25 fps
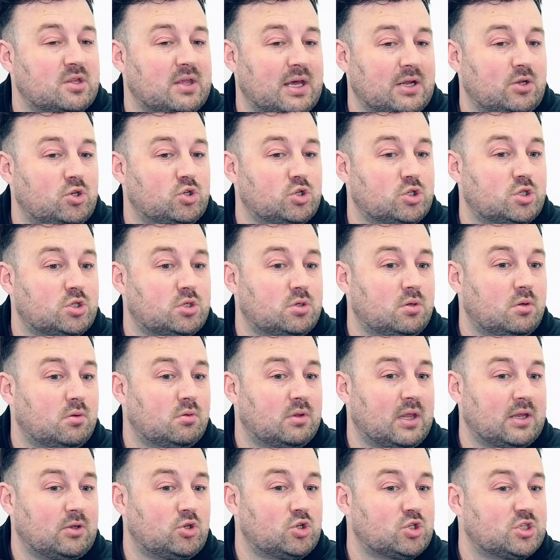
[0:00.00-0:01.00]
they just
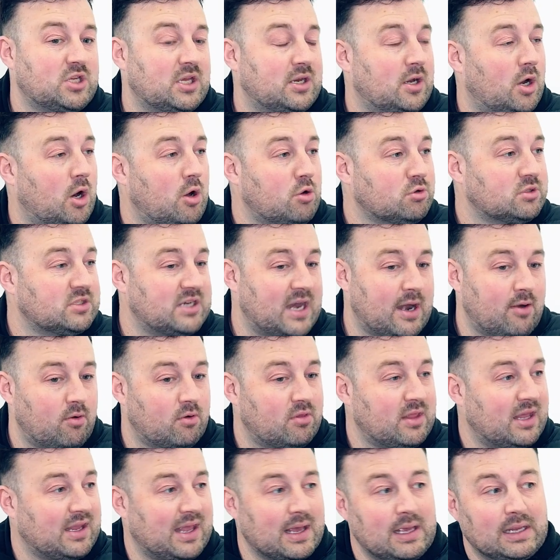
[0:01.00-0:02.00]
sit in a holding area
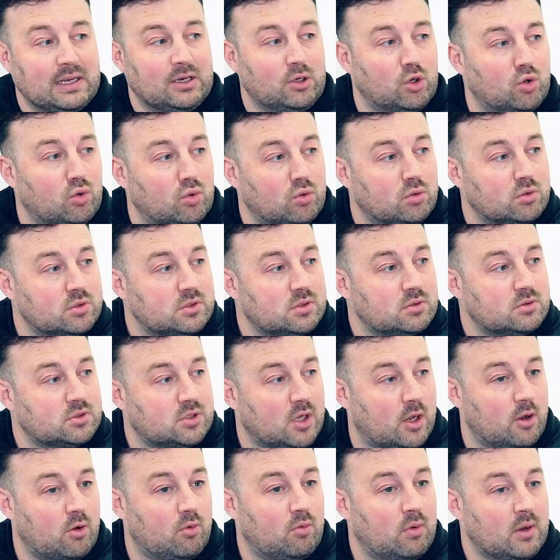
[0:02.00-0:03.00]
and they get ignored. Mm-hmm.
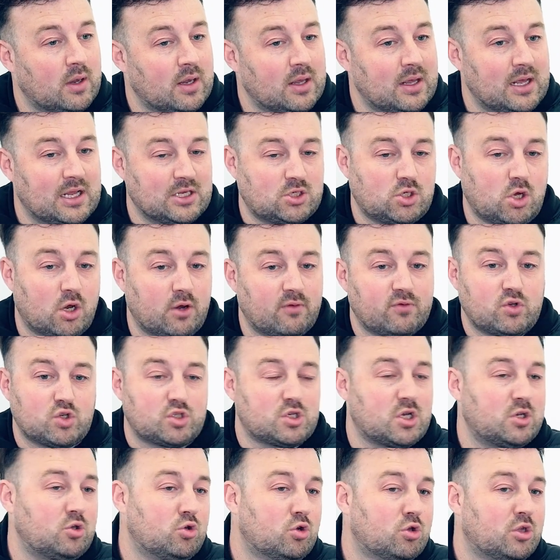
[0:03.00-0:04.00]
So it's kind of just
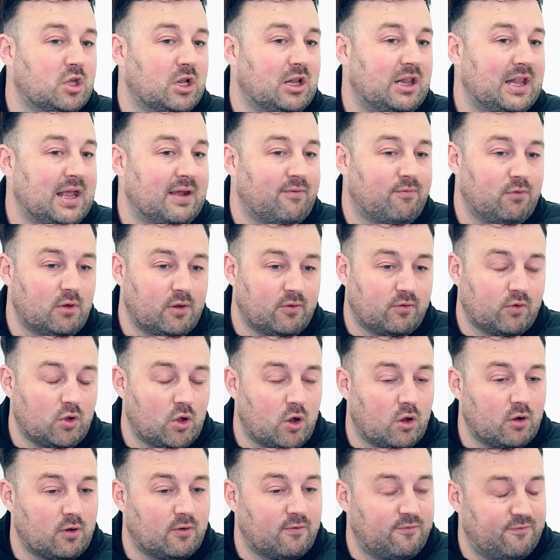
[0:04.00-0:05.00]
another level of
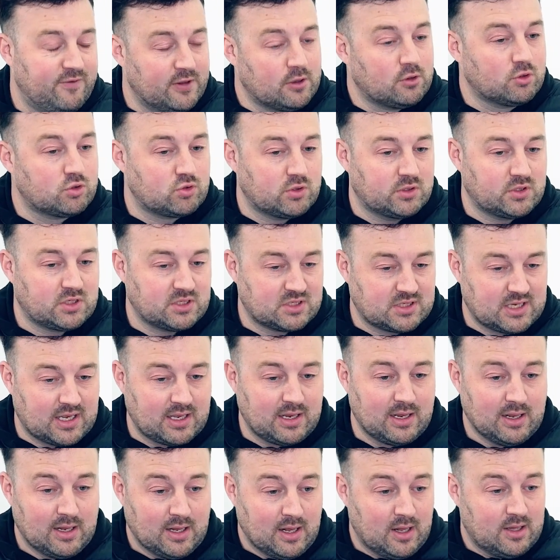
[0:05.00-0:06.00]
kind of filtering to say,
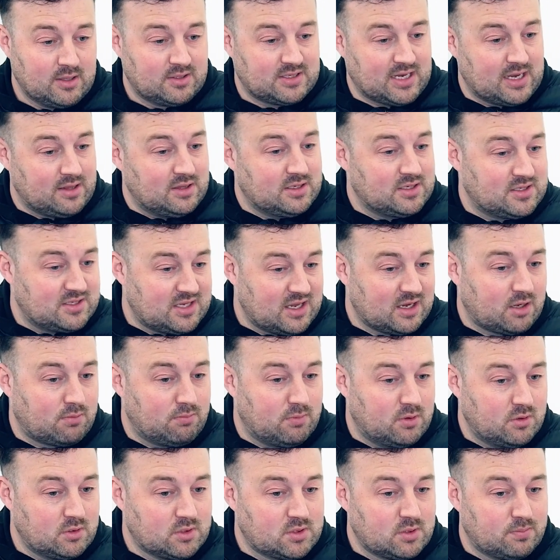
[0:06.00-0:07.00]
take this
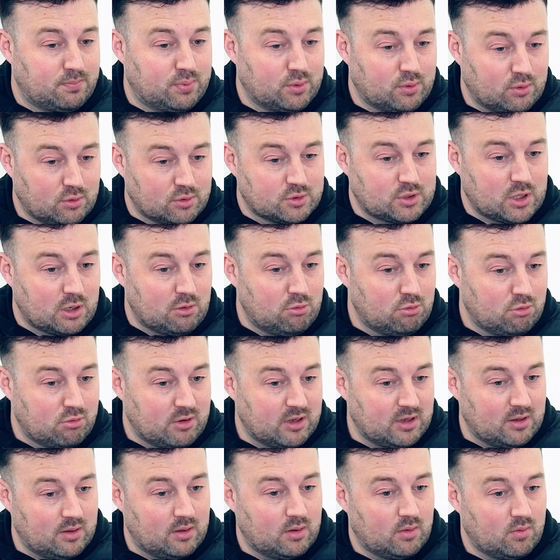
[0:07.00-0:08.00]
segment, but also look
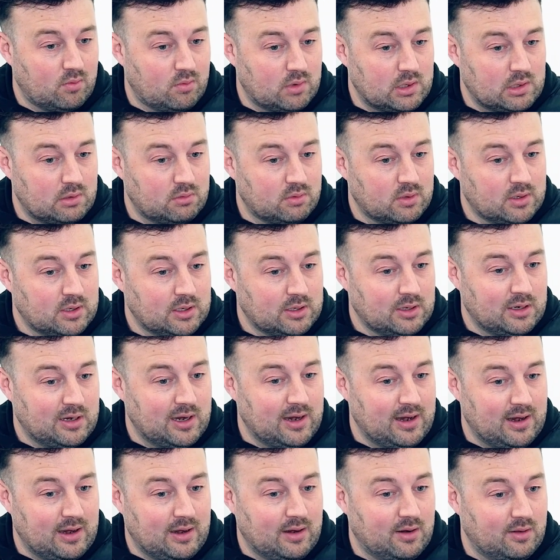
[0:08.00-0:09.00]
at, well,
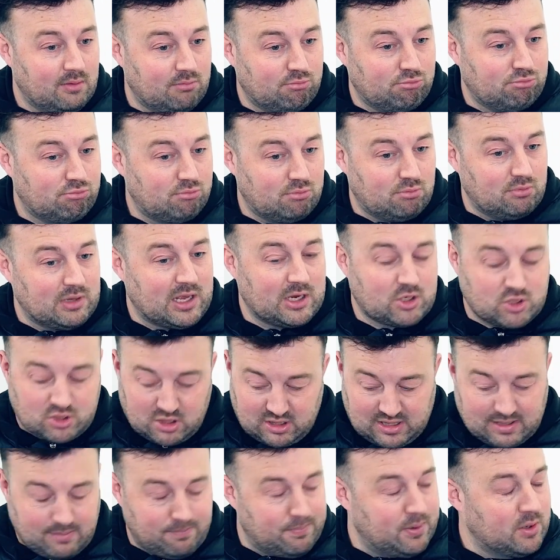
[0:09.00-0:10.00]
actually
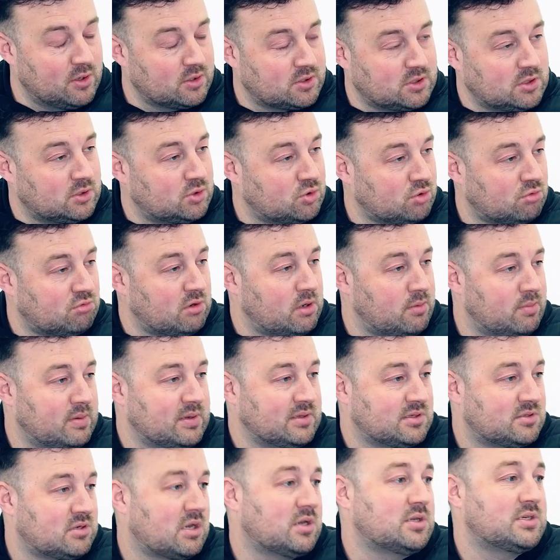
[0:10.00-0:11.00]
that person has already been
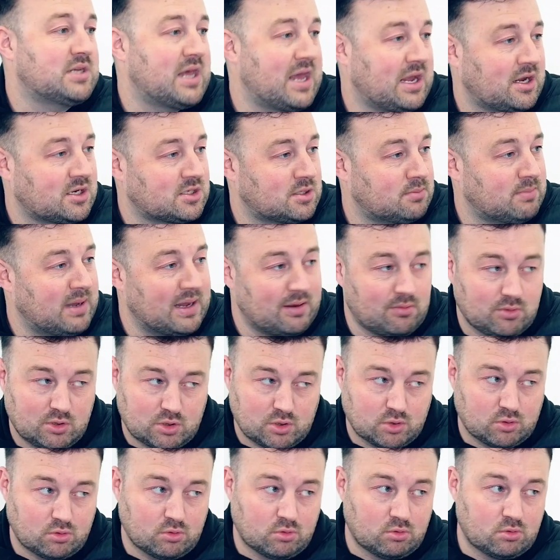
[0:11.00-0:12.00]
sent X amount,
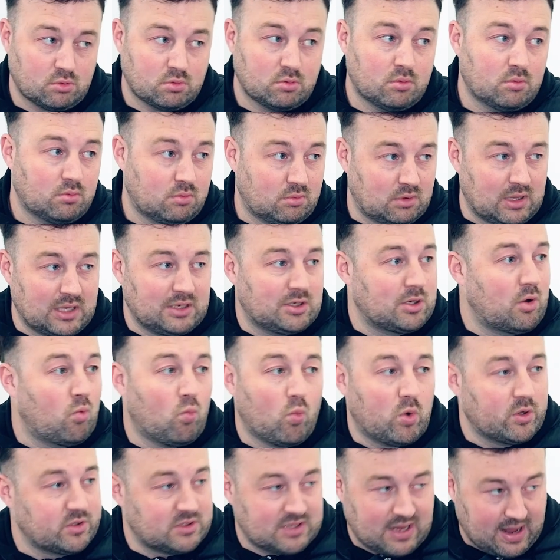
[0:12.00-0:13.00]
or they don't
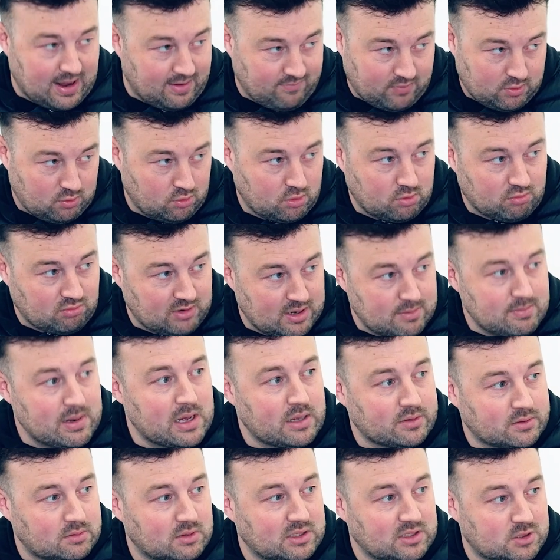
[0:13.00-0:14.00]
want to have another
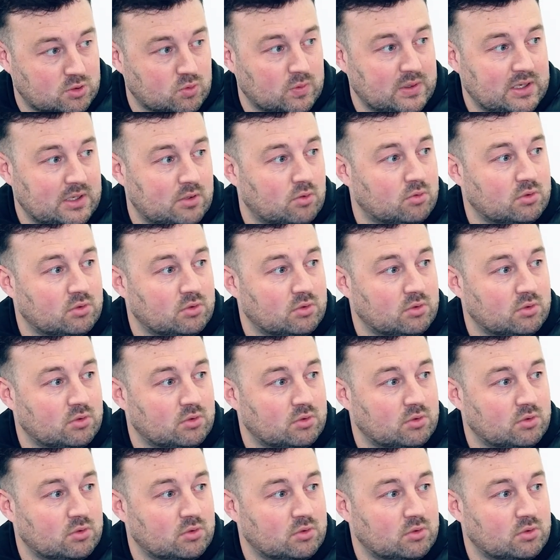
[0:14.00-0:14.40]
email this week